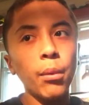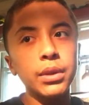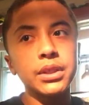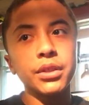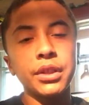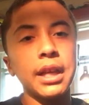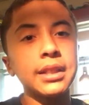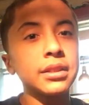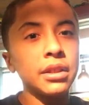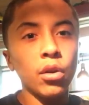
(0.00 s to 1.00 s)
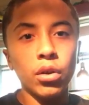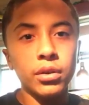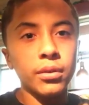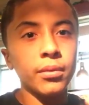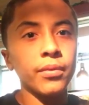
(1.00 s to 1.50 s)
I would suggest
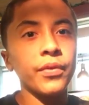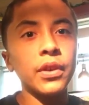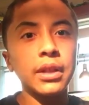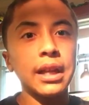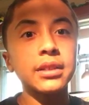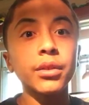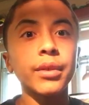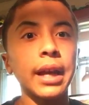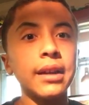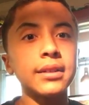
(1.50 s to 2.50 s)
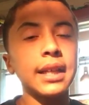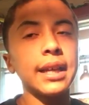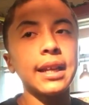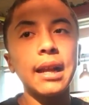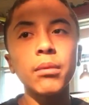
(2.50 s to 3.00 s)
or feel that it's okay to
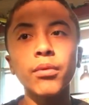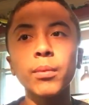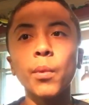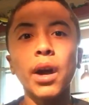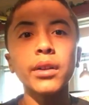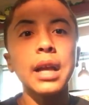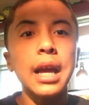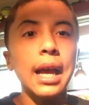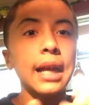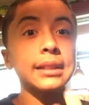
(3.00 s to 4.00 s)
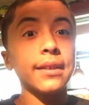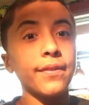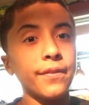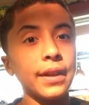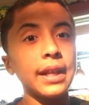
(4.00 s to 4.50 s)
take an animal from the wild as
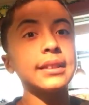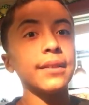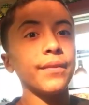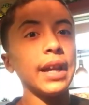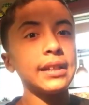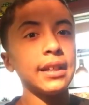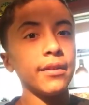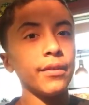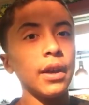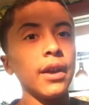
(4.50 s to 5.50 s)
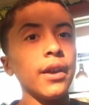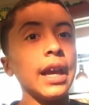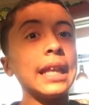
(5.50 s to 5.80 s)
if it's invasive,